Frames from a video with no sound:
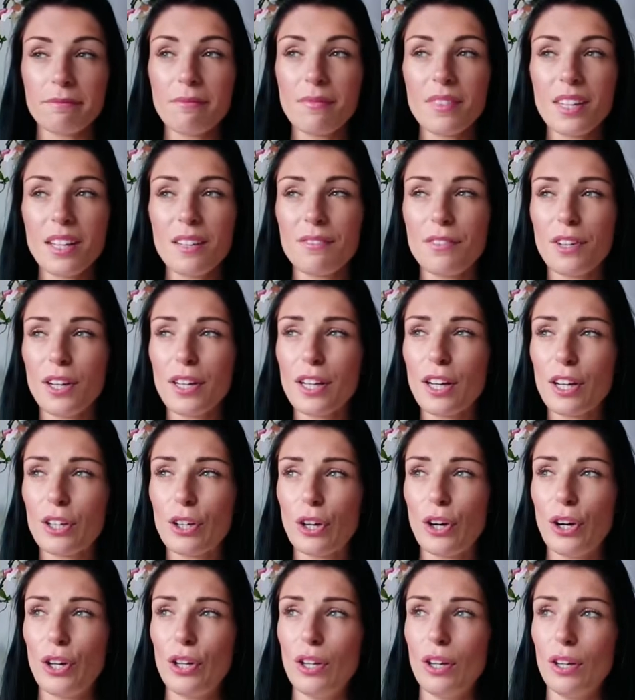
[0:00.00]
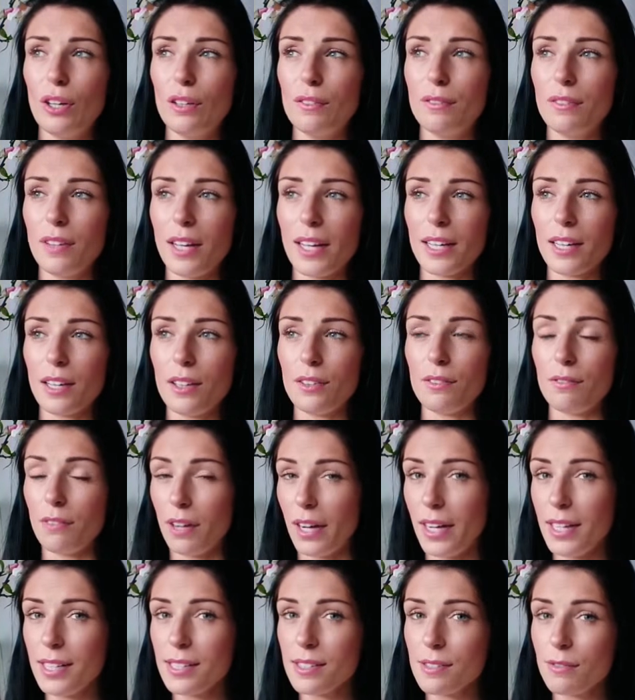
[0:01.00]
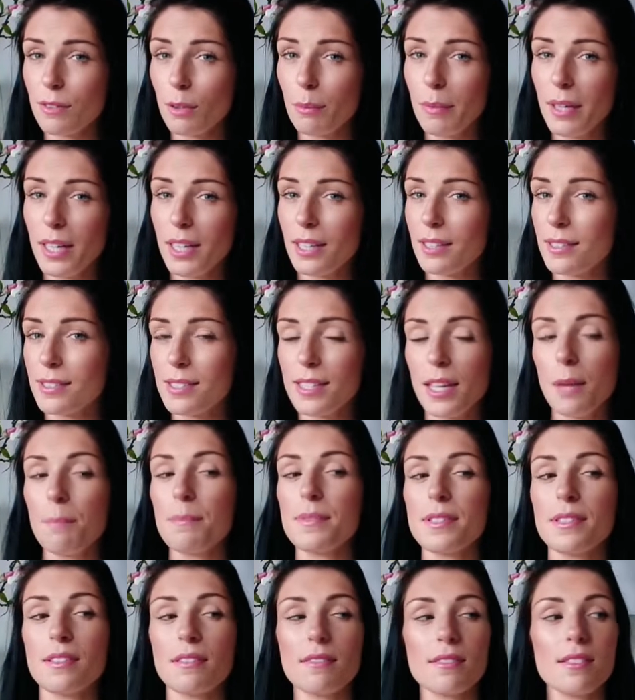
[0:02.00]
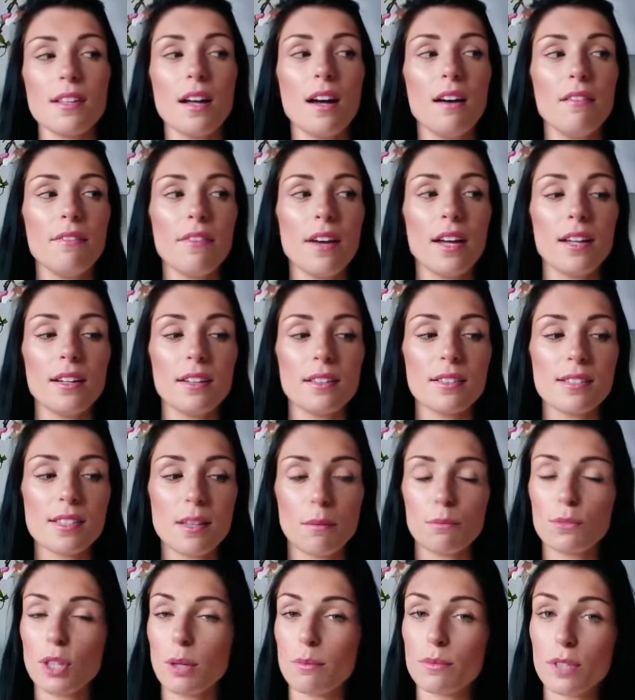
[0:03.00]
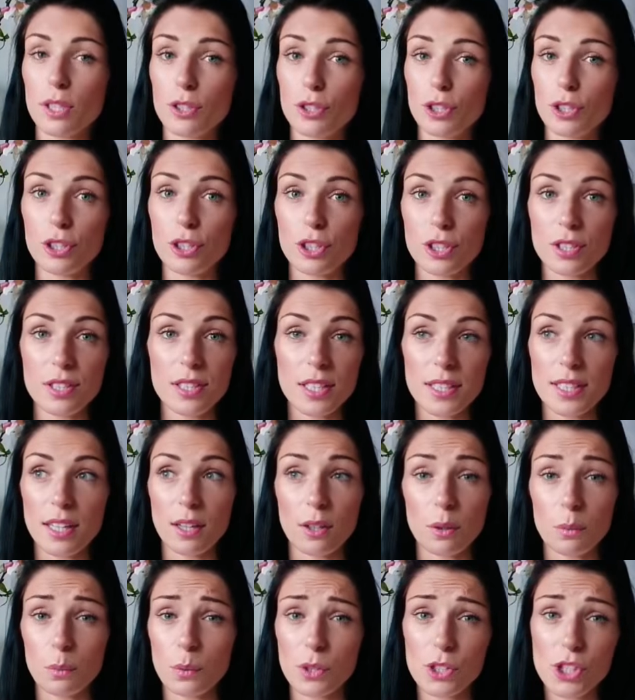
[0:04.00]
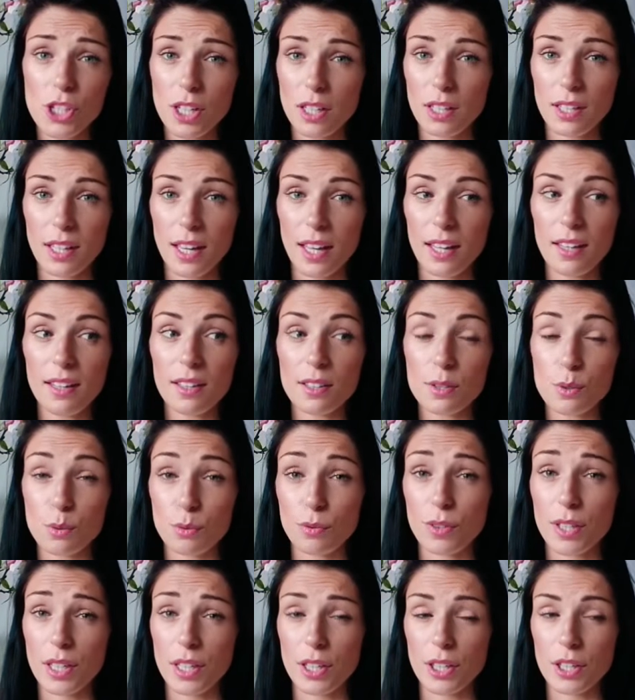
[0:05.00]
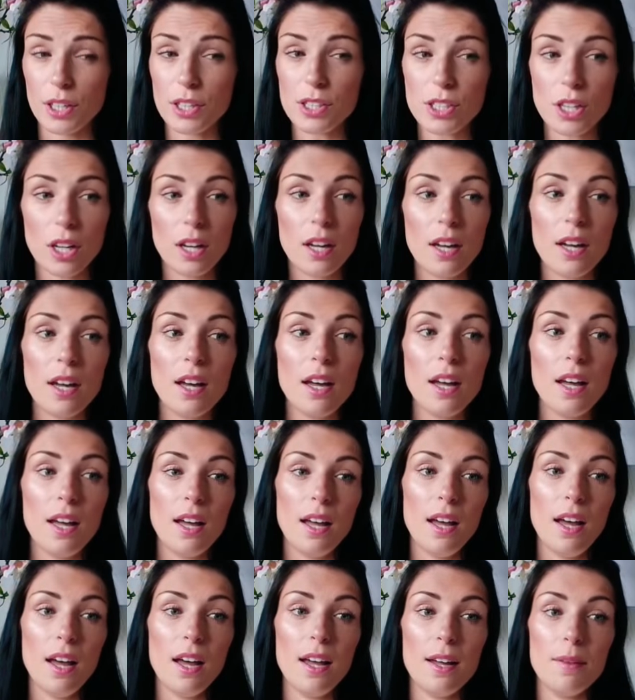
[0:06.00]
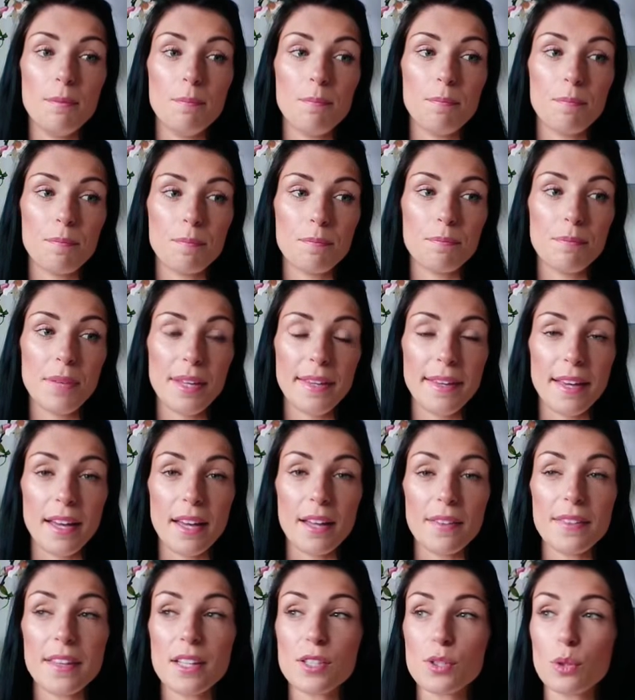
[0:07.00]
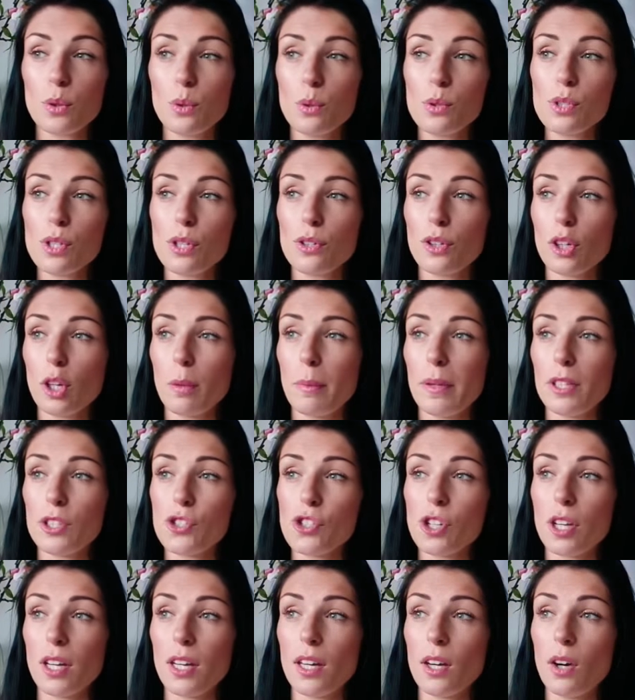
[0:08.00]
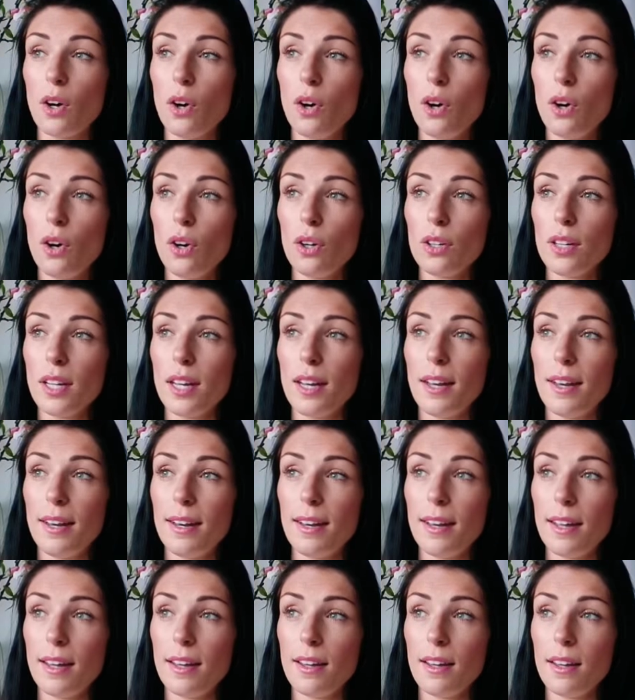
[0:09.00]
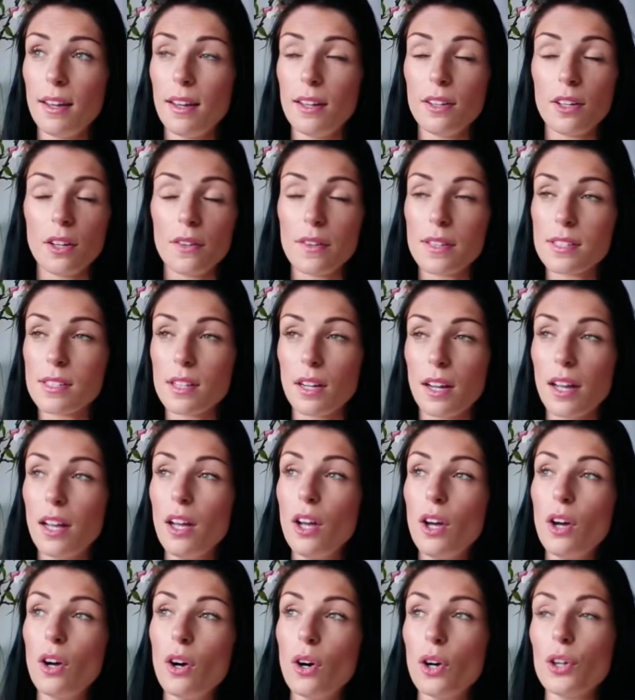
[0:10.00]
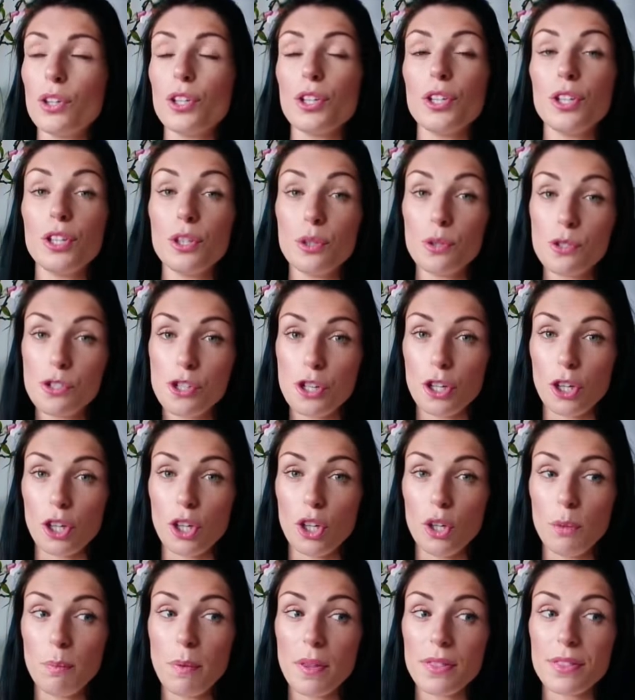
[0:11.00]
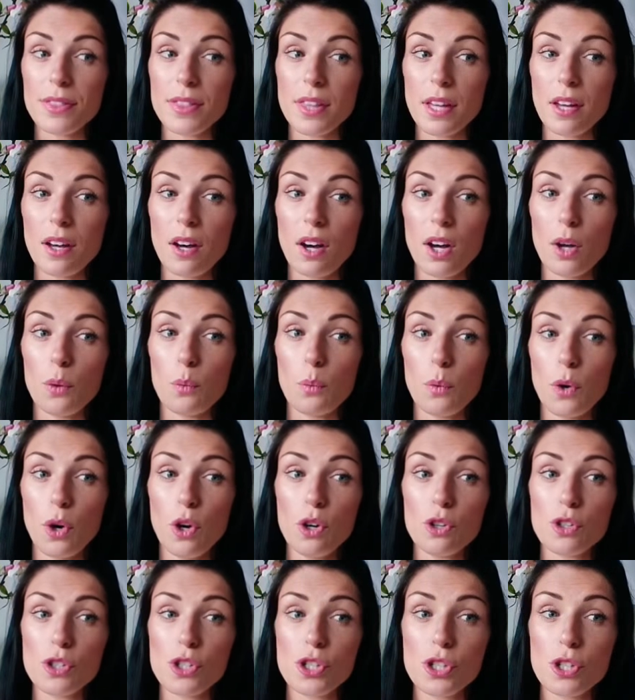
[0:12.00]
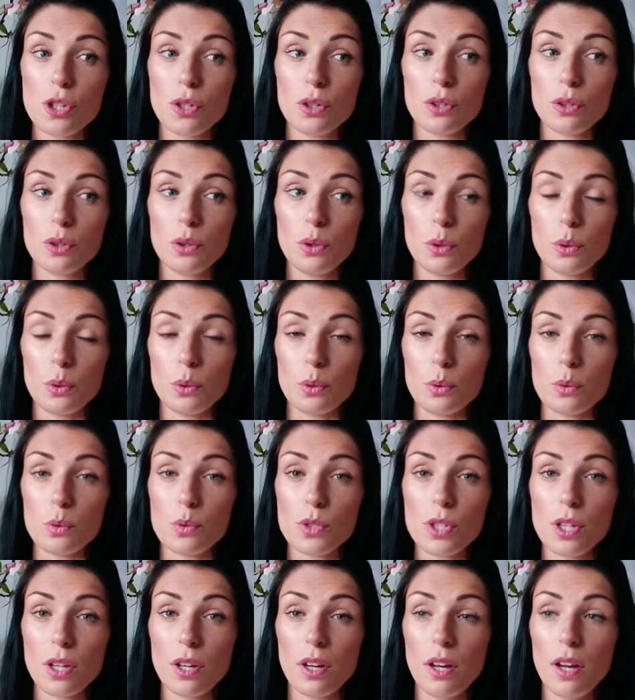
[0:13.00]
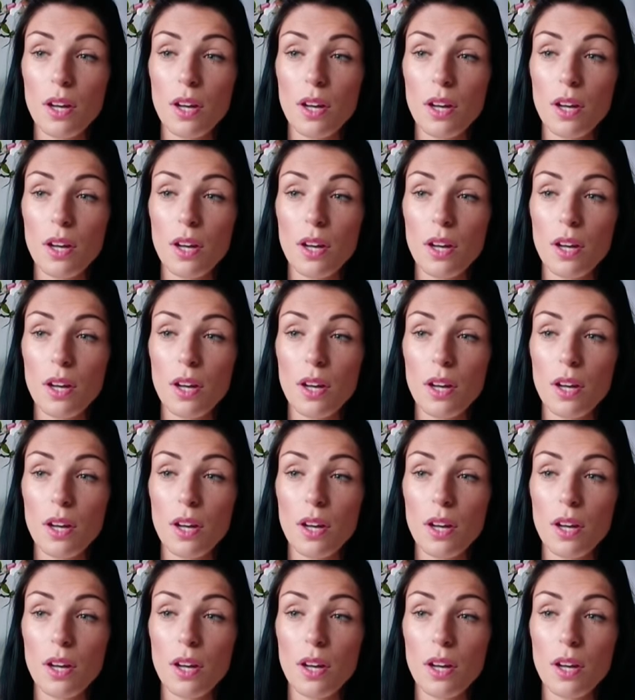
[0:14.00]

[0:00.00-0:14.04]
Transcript: I feel like I got a lot of like advice from it and tips and stuff, and sometimes I just sit down and watch it again. It's really good. But yeah, there's also a documentary on on YouTube that I watched called